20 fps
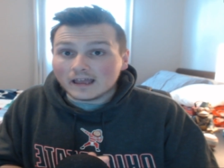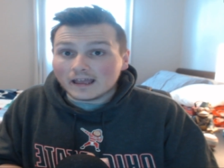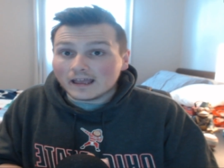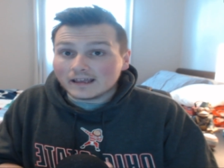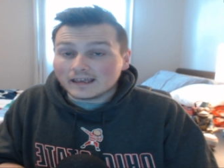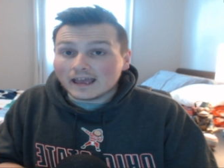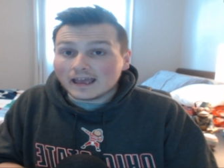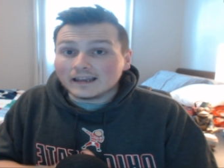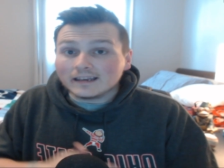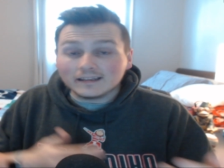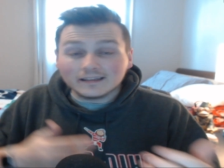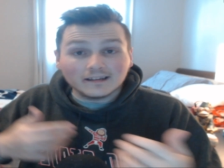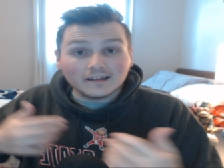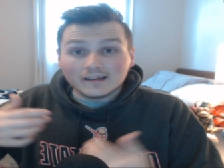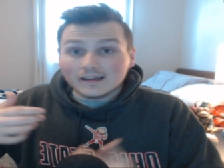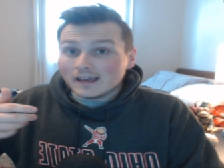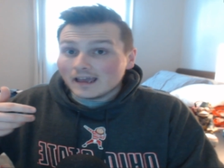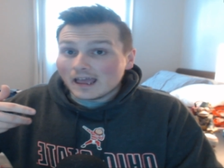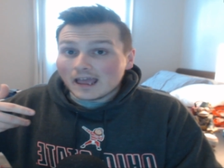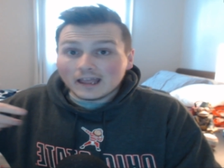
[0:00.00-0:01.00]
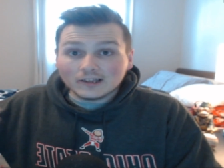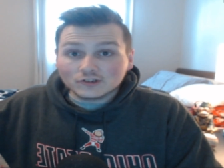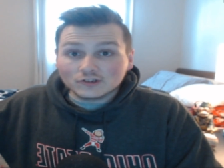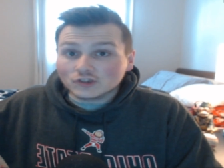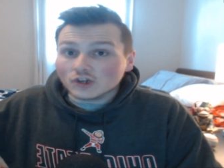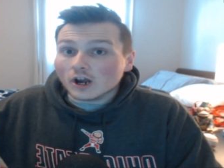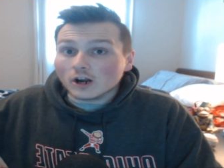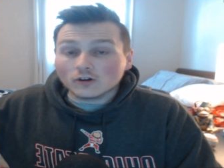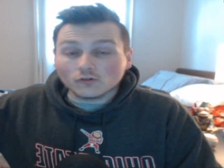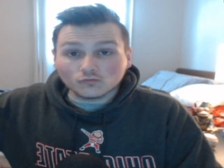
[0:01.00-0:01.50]
Kenny and
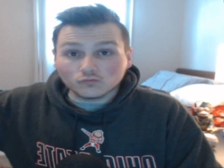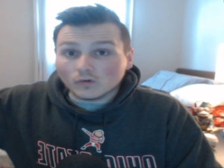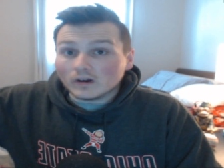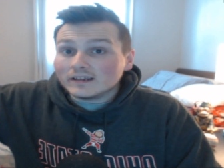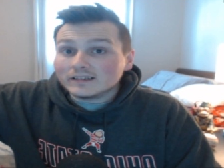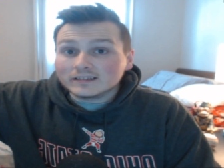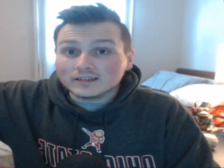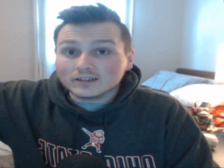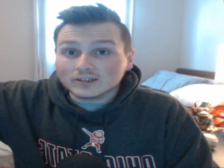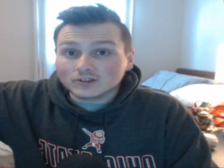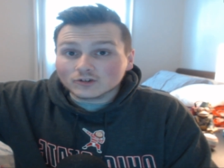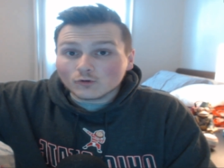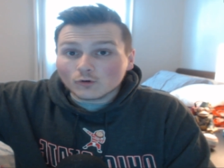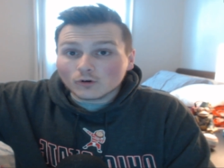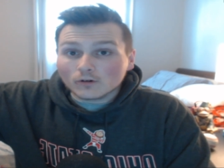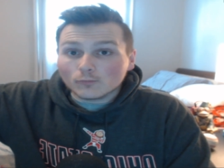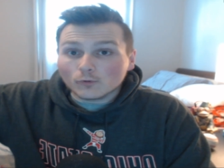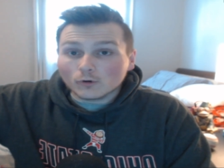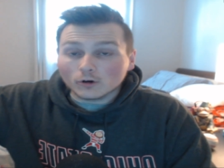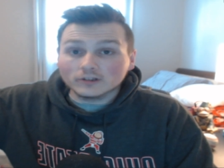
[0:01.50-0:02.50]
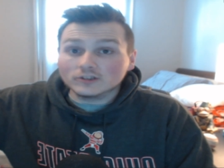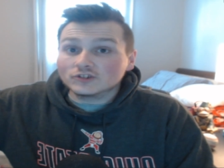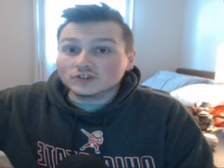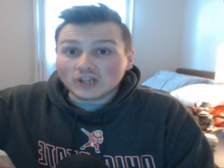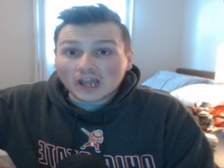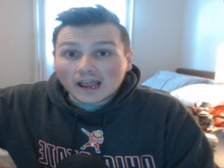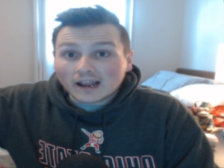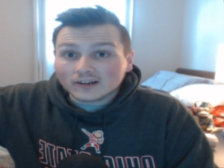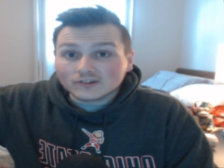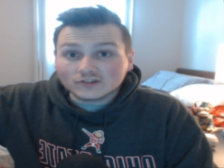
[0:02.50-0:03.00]
Chuck race to the scoreboard, and
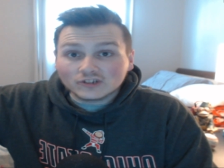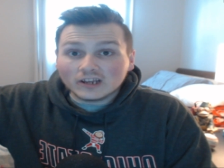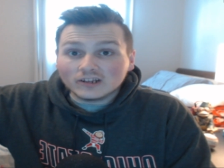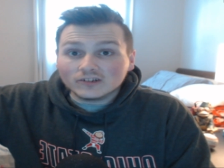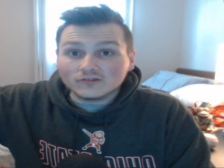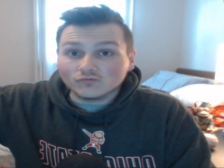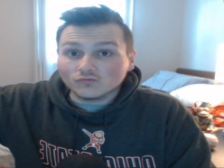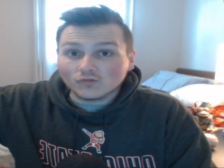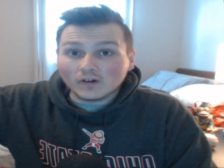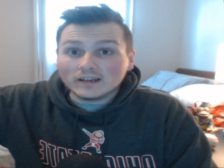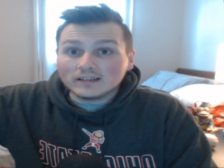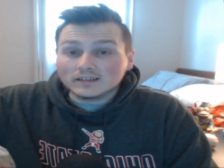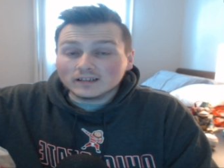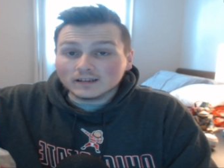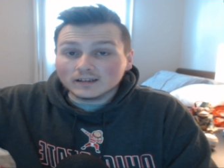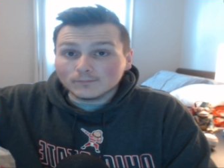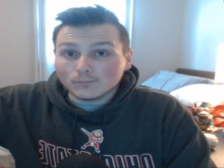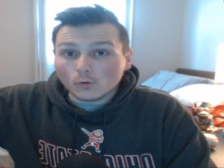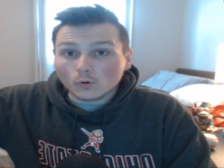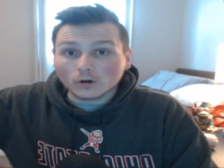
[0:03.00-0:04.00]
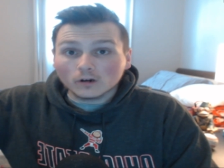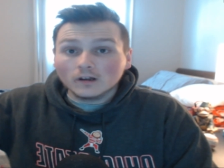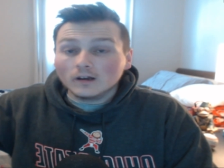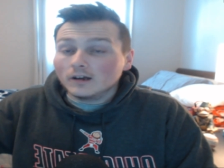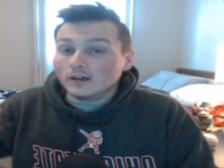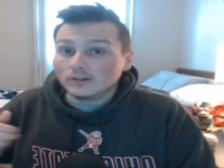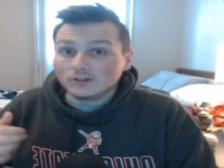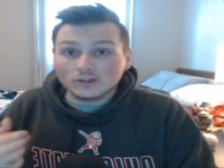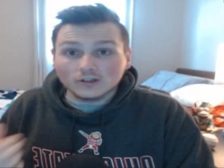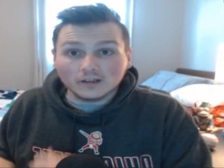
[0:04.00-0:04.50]
Shaq ch- race to the board
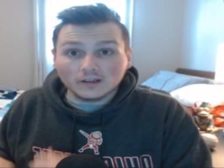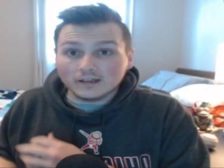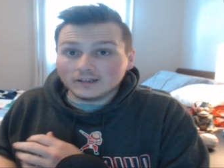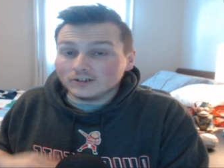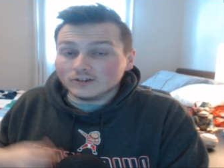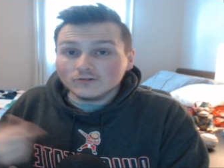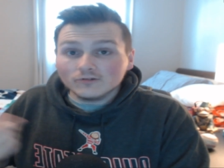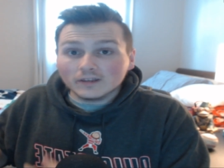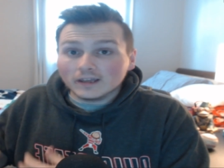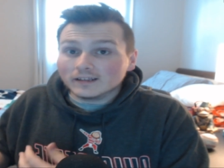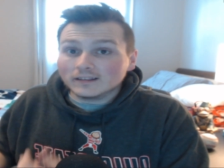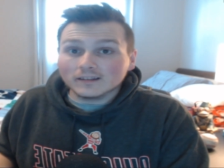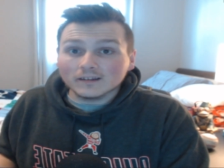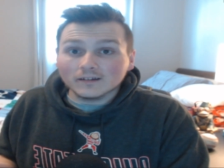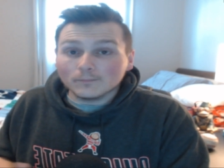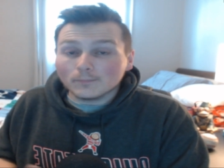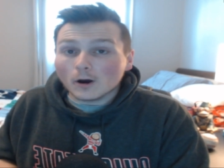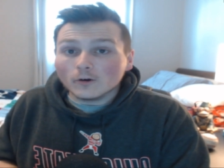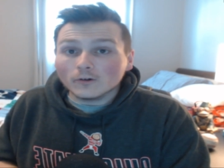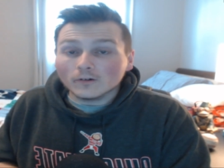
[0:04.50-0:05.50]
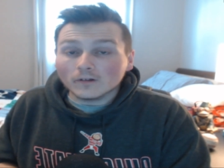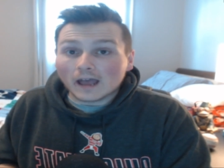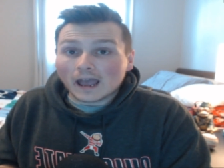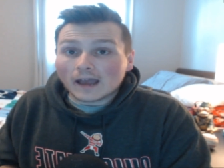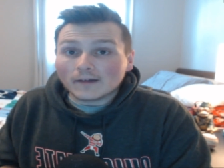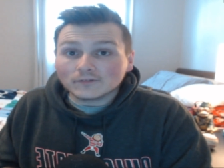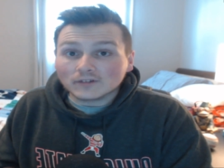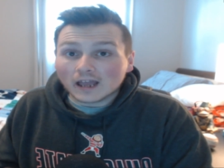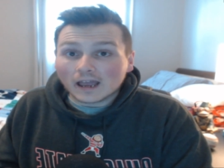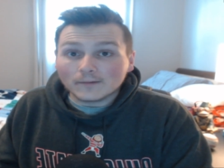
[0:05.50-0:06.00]
to like do like the po-
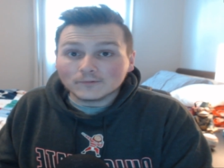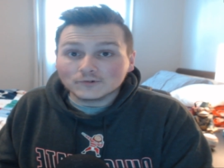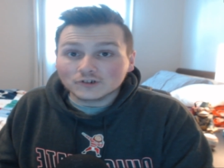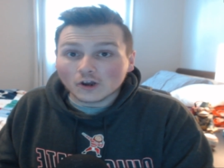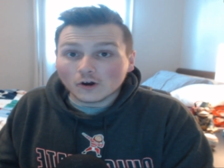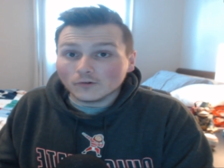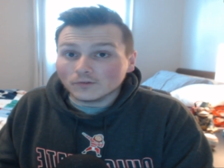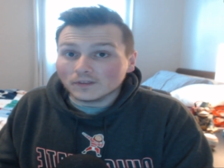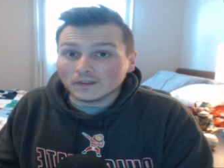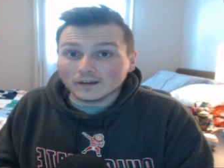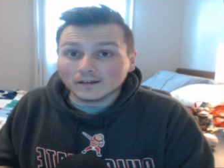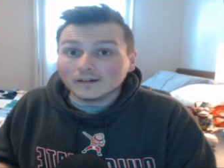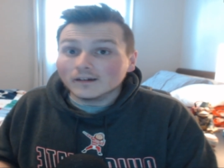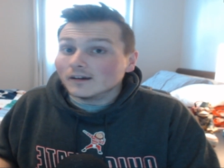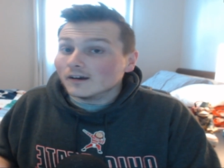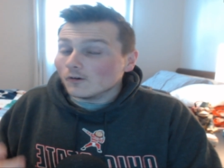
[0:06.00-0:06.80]
halftime show thing.